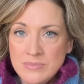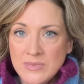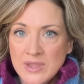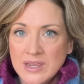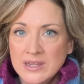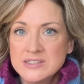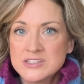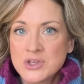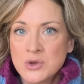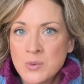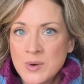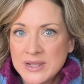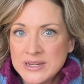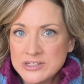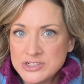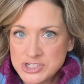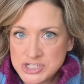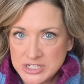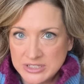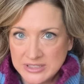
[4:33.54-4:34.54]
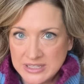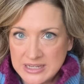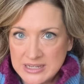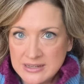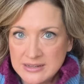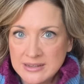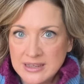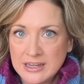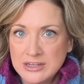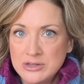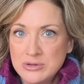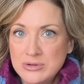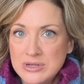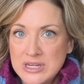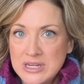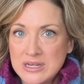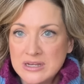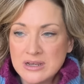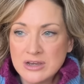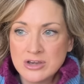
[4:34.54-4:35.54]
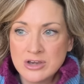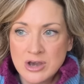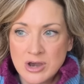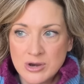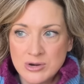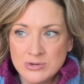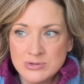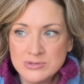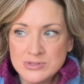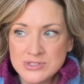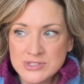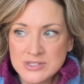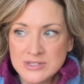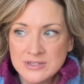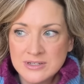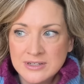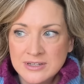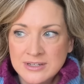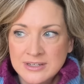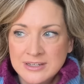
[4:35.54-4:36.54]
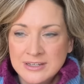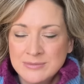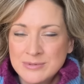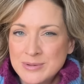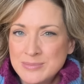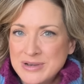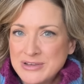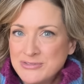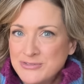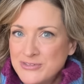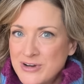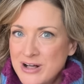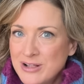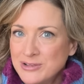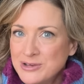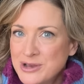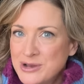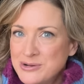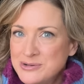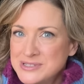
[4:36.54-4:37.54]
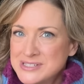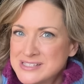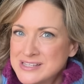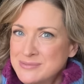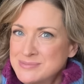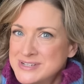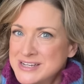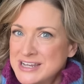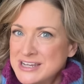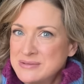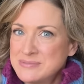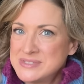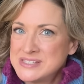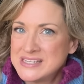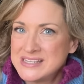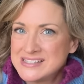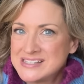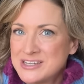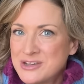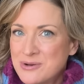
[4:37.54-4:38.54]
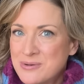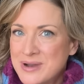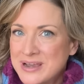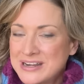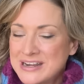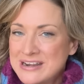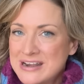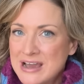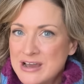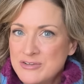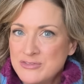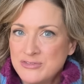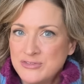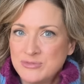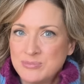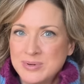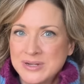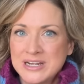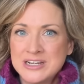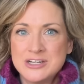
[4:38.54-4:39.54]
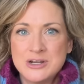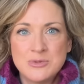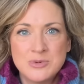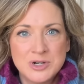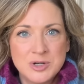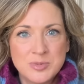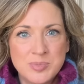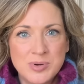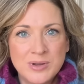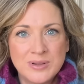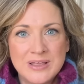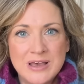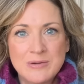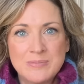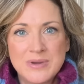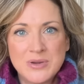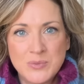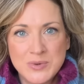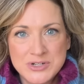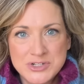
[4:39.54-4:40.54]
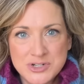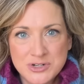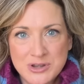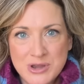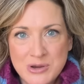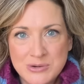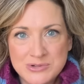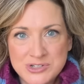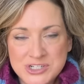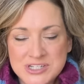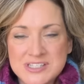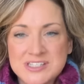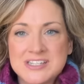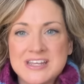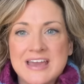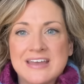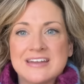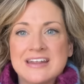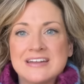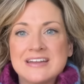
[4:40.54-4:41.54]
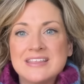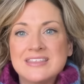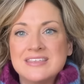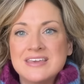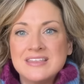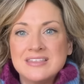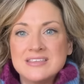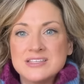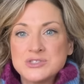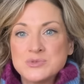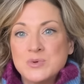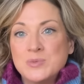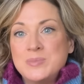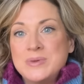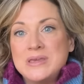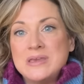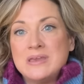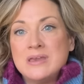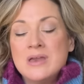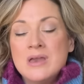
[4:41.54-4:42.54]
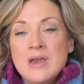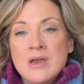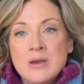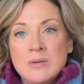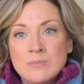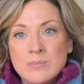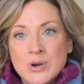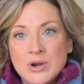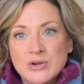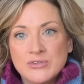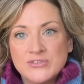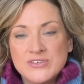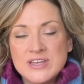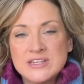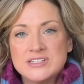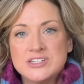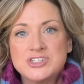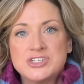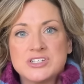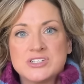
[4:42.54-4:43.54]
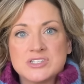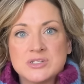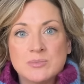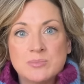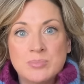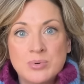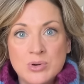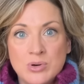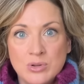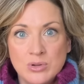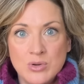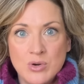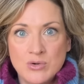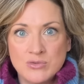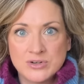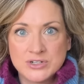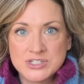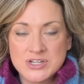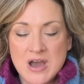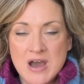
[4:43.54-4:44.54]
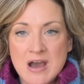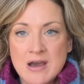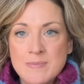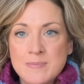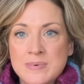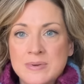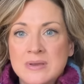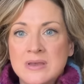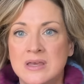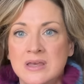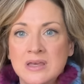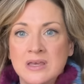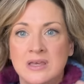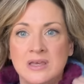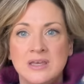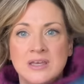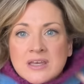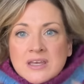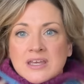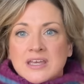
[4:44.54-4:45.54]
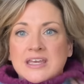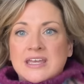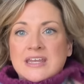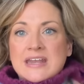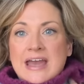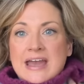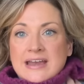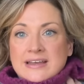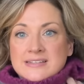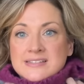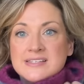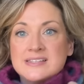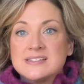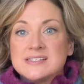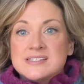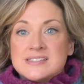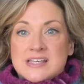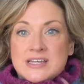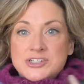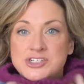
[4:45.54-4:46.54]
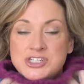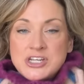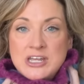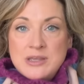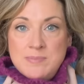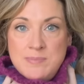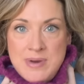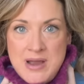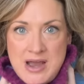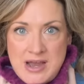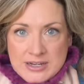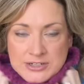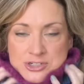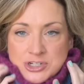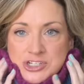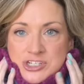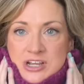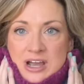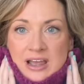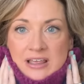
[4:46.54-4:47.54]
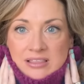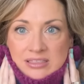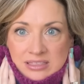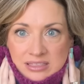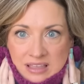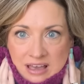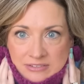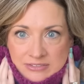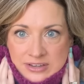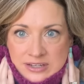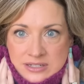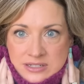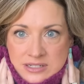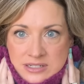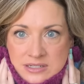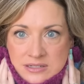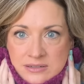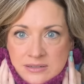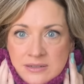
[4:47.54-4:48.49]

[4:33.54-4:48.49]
is quite chilly and you need a coat, but my fall coat sometimes isn't quite enough, but I don't want to pull out my winter coat just yet. And I think this will be perfect to just pull over top. It adds such a punch. I love it.